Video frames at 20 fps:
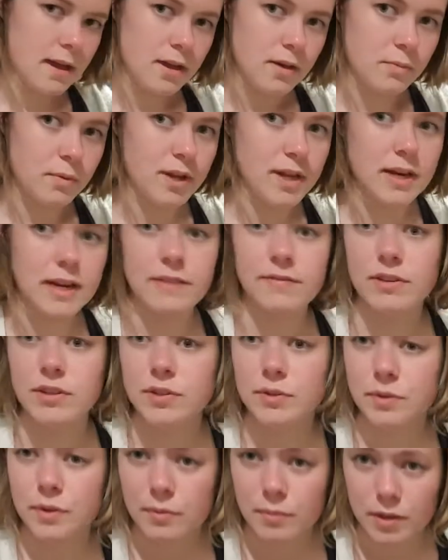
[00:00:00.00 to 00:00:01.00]
We can even
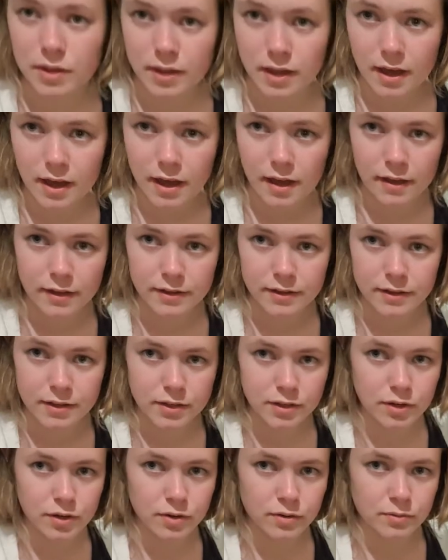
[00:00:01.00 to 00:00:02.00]
do it with our,
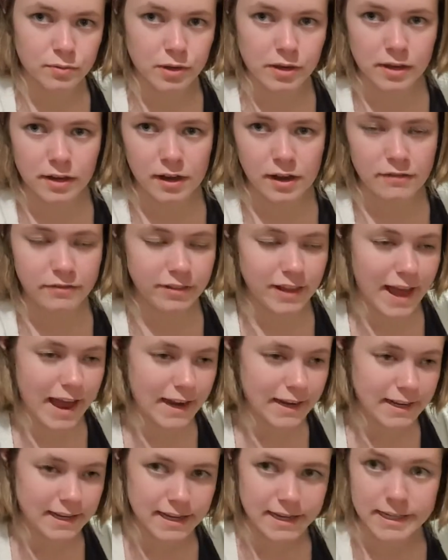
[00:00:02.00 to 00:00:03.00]
in our
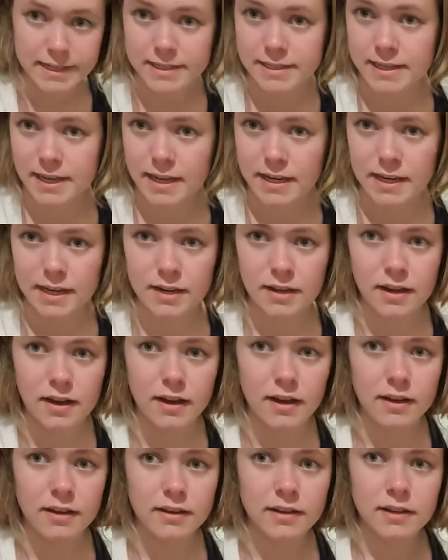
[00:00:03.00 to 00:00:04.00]
flat keys and in
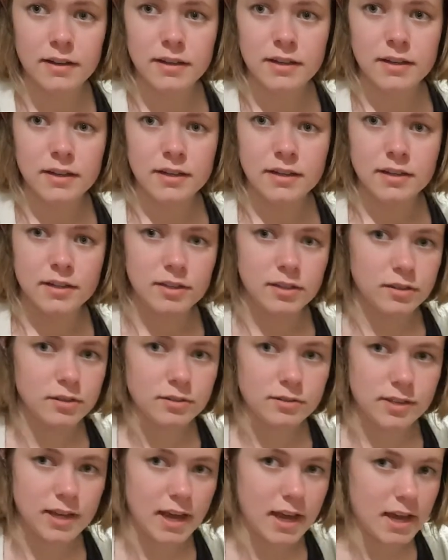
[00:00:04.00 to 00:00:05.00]
our,
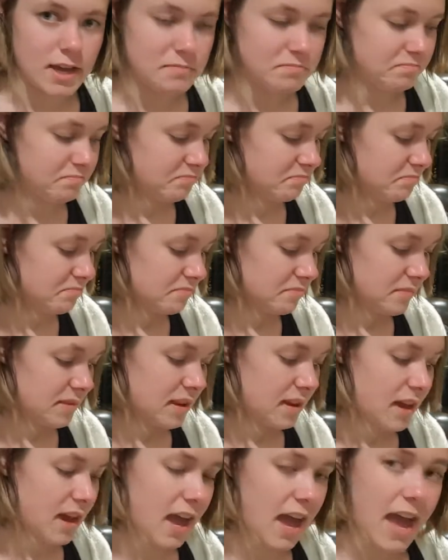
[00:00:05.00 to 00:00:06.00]
say
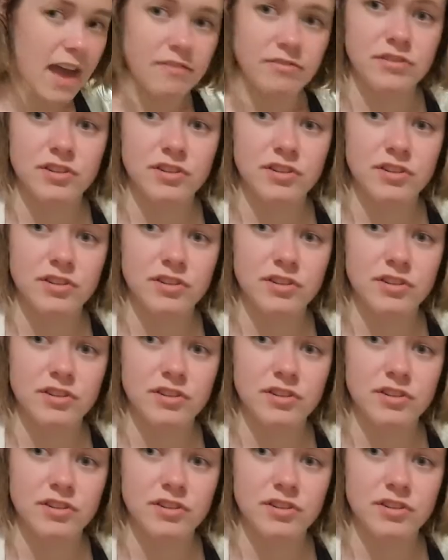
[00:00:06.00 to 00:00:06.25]
F